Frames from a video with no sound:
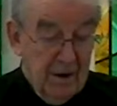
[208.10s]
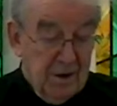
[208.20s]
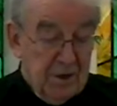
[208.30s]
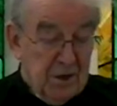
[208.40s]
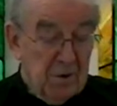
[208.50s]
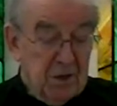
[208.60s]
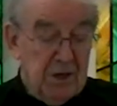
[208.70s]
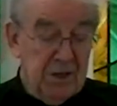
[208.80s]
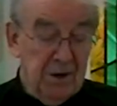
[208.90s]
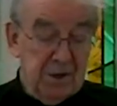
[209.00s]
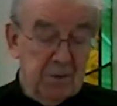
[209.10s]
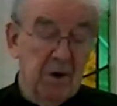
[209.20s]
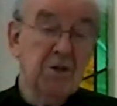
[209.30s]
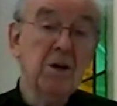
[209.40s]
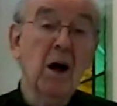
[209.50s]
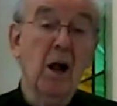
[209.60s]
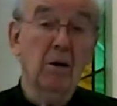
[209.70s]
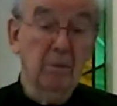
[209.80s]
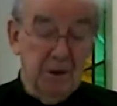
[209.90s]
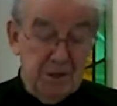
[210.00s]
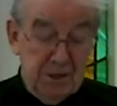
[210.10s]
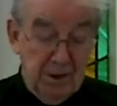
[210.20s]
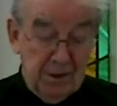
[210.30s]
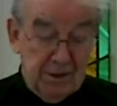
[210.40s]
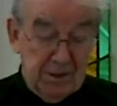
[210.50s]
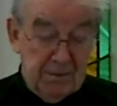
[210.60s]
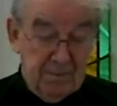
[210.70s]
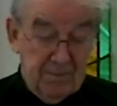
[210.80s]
So she does what she always does.